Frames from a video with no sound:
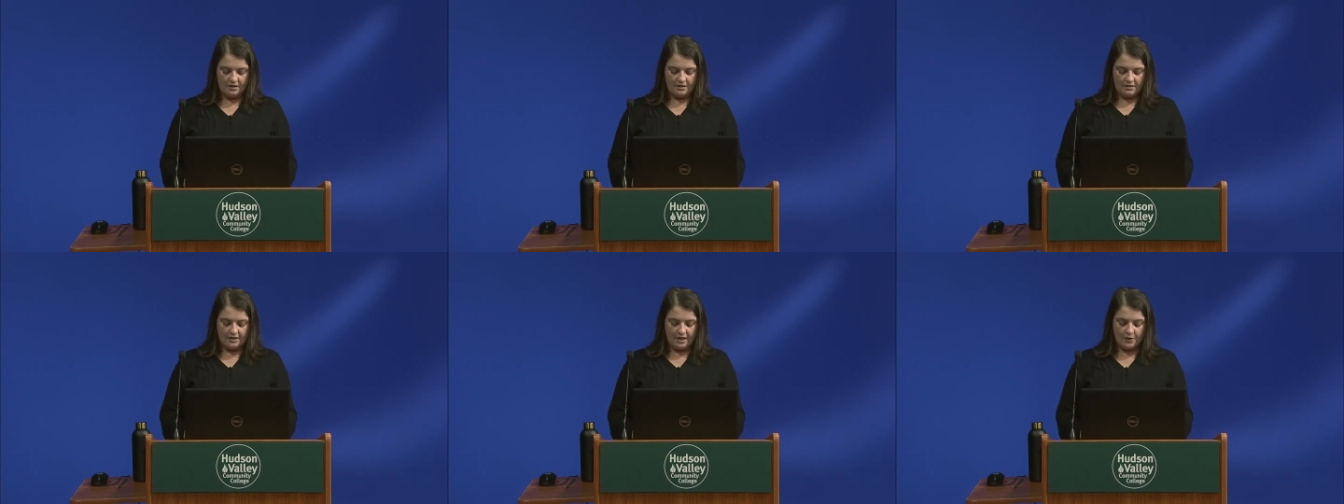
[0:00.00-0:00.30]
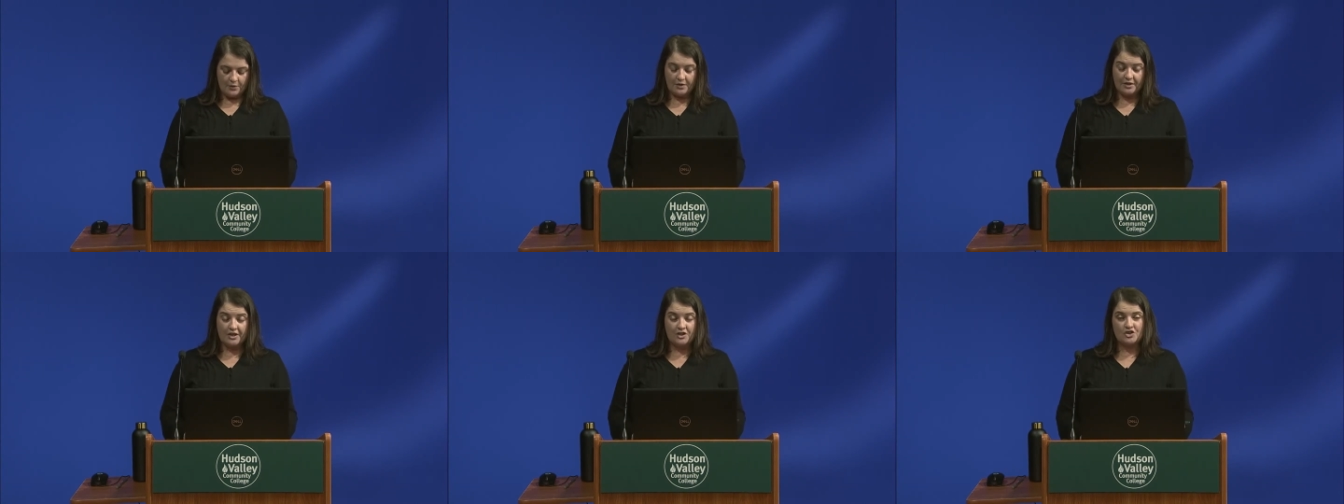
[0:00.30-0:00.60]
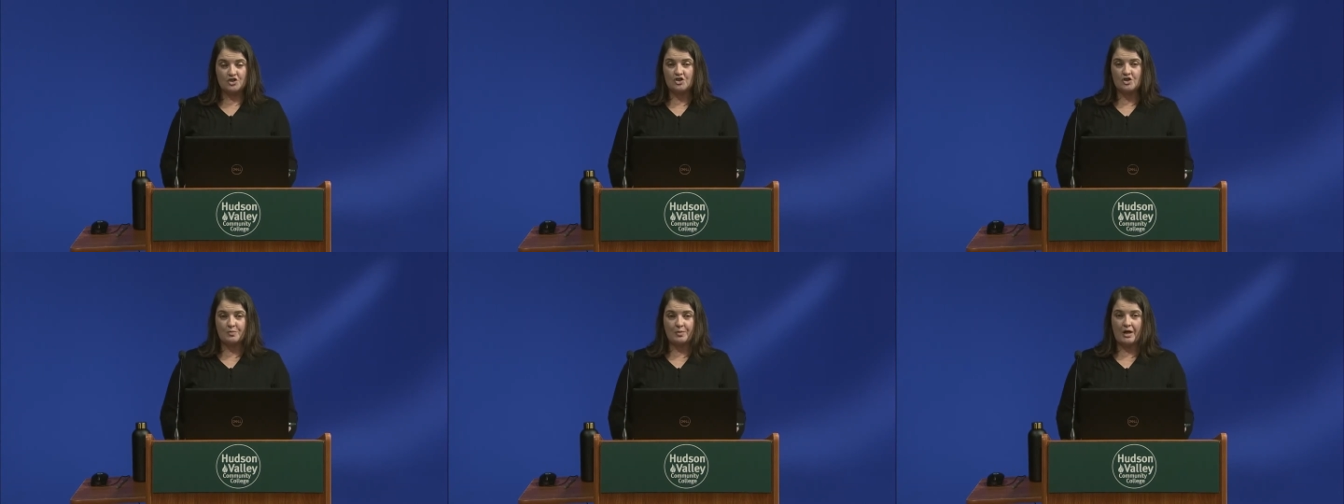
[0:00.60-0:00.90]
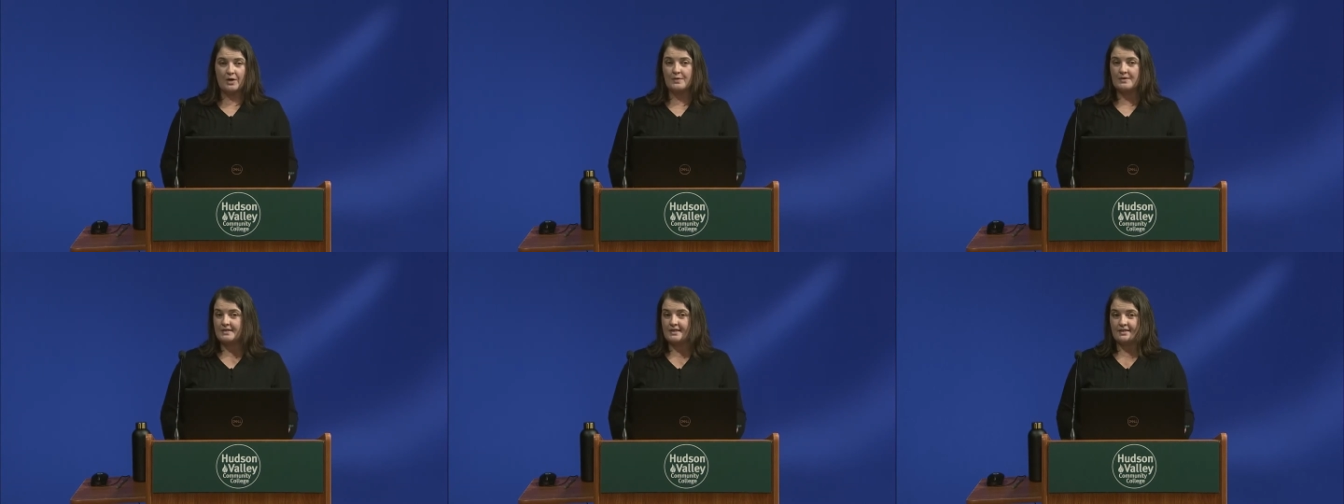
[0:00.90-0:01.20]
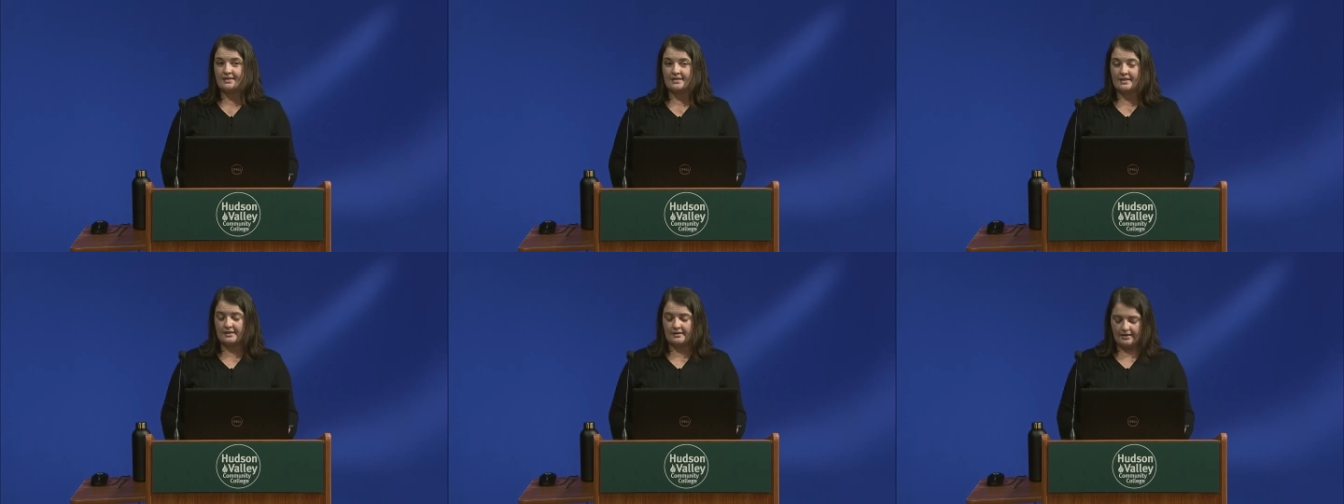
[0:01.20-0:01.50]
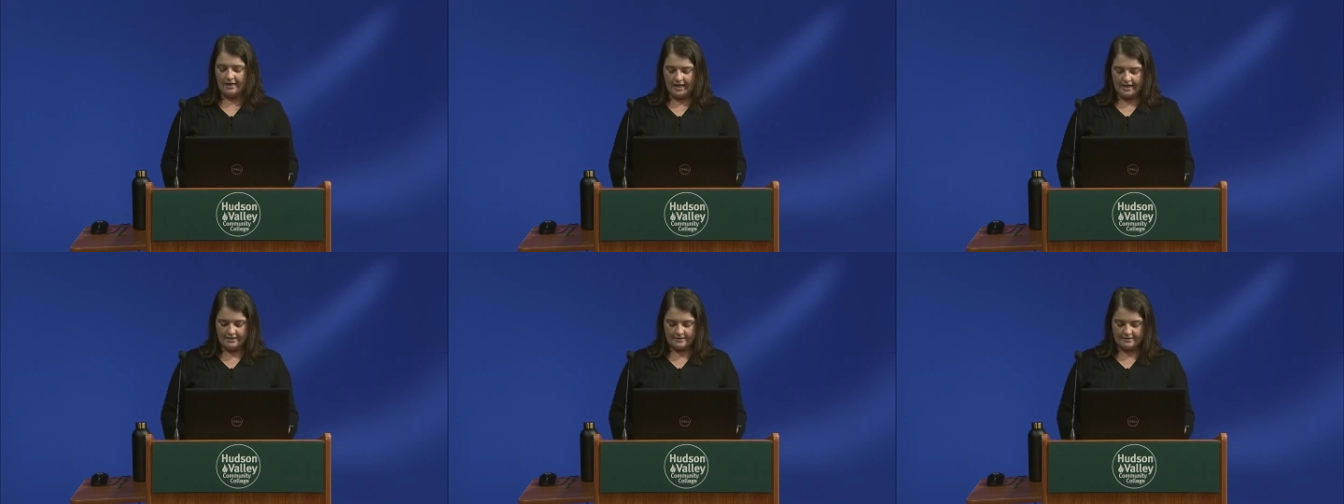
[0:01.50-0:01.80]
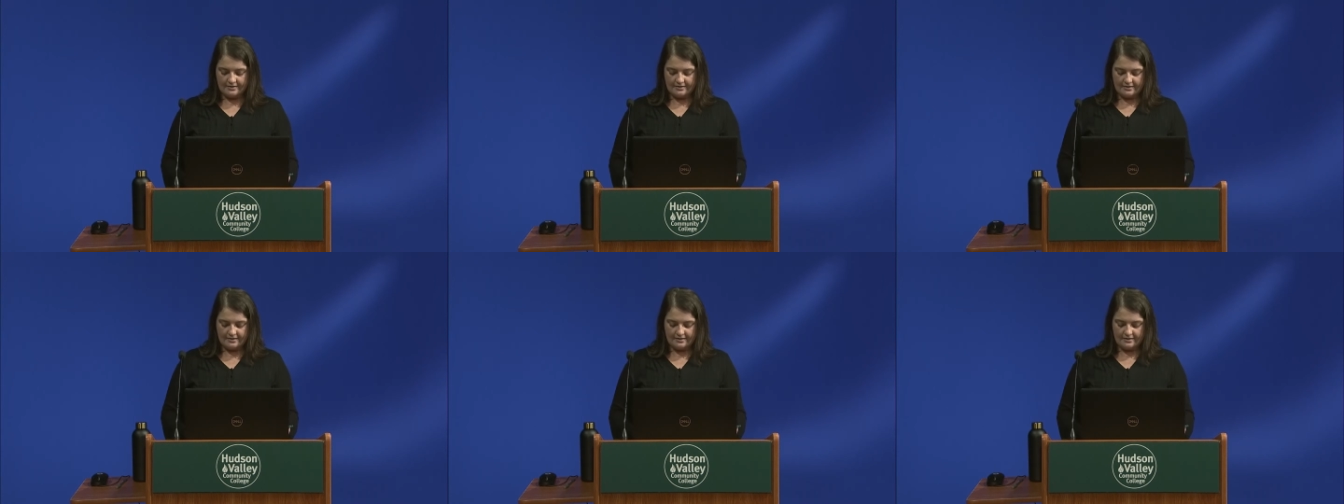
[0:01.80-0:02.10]
That relationship I was in didn't
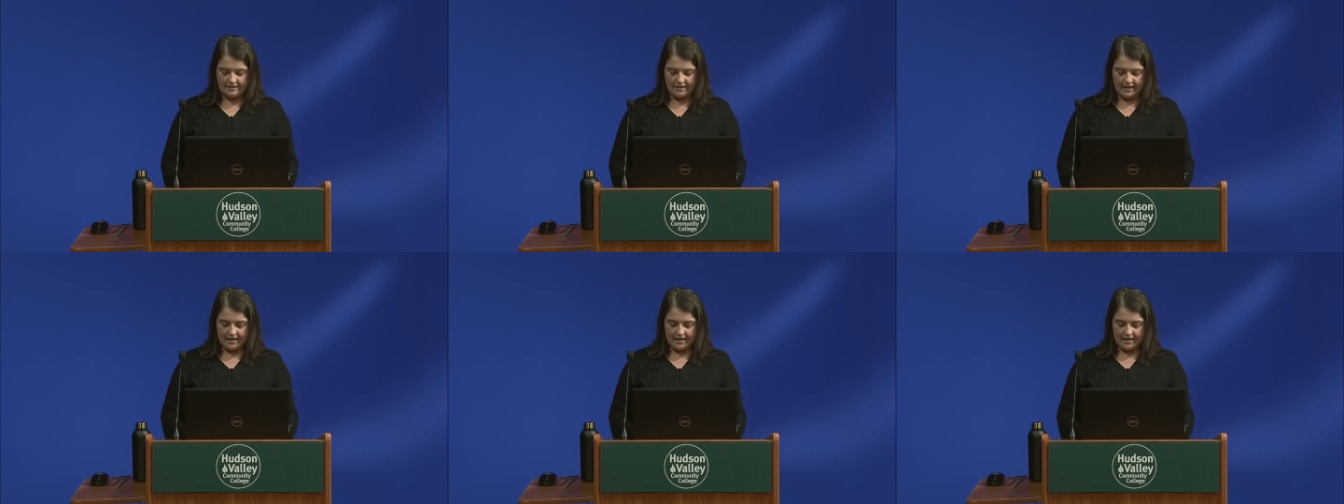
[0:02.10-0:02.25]
last,